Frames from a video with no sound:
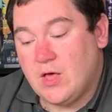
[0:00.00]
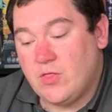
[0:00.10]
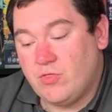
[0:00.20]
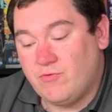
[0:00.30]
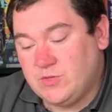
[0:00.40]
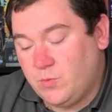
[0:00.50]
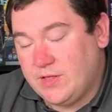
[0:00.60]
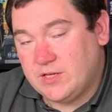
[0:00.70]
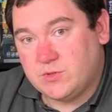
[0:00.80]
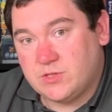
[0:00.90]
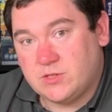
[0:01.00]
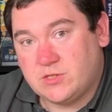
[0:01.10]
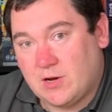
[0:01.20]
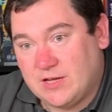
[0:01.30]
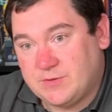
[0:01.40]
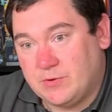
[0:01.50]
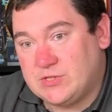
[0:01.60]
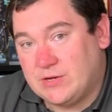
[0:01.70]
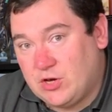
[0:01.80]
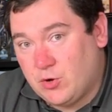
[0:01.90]
The reason why this was done as a solo experience,
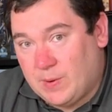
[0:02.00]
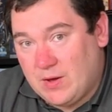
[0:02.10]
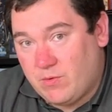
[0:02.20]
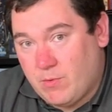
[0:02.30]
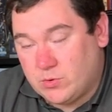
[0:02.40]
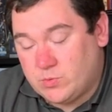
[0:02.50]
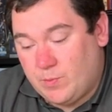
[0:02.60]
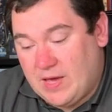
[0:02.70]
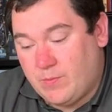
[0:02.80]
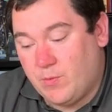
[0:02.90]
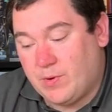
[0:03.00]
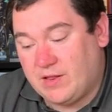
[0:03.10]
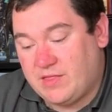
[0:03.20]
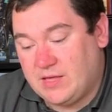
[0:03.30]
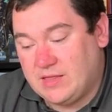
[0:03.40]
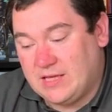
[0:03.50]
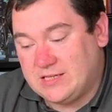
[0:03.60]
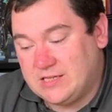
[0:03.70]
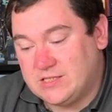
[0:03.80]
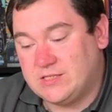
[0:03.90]
now you could play it with multiple people, but I think
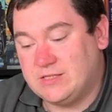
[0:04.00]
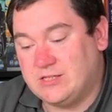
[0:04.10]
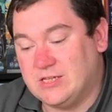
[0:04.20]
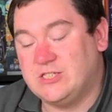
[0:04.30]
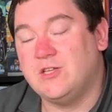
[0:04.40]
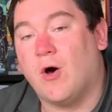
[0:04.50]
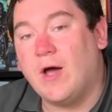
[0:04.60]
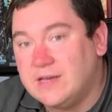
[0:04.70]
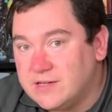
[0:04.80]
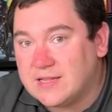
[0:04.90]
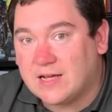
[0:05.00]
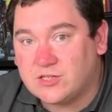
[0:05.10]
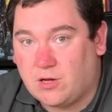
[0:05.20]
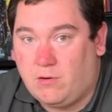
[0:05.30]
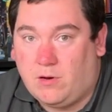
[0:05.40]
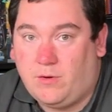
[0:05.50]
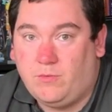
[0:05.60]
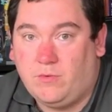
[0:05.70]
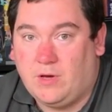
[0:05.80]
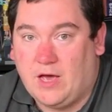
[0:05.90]
this is designed as that solo
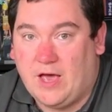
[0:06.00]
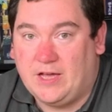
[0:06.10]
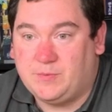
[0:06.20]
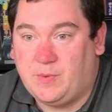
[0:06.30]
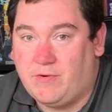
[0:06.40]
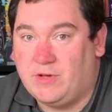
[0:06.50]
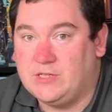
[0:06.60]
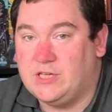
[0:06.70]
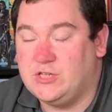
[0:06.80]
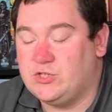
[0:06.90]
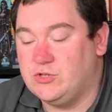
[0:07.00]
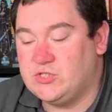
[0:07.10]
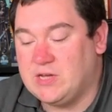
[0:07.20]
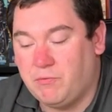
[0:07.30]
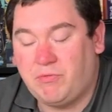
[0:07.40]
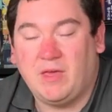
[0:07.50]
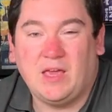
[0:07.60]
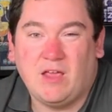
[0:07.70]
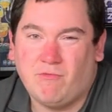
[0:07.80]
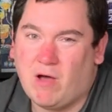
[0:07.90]
experience. It's yourself
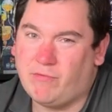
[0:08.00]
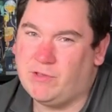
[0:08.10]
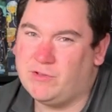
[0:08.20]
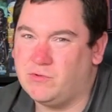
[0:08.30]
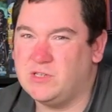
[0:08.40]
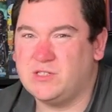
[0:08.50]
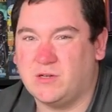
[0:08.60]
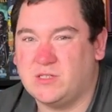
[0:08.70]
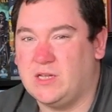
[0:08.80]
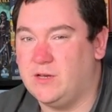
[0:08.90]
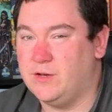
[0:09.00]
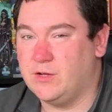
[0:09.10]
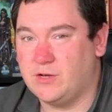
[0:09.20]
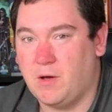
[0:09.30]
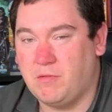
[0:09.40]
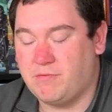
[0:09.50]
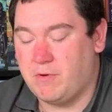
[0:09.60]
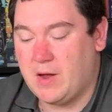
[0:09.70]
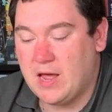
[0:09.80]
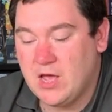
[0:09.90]
thinking rather than sort of discussing and going
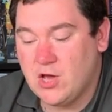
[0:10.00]
through it.